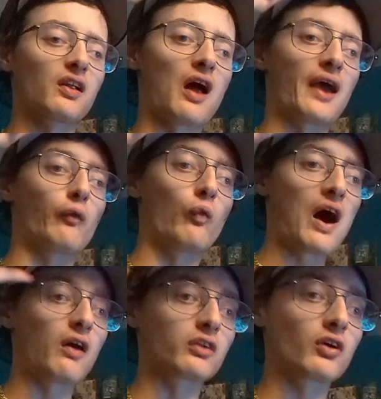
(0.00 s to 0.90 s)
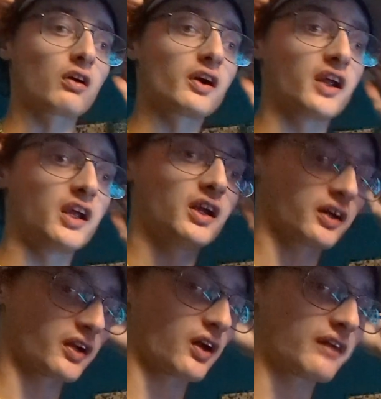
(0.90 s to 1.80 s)
you're like, wow, it's already
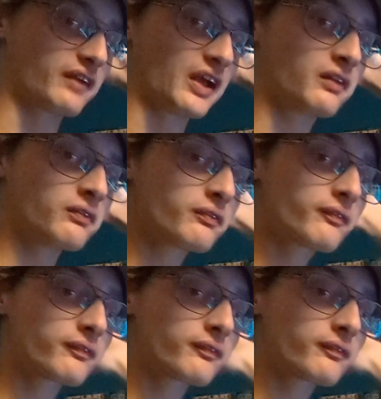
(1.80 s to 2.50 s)
here. You know what I mean?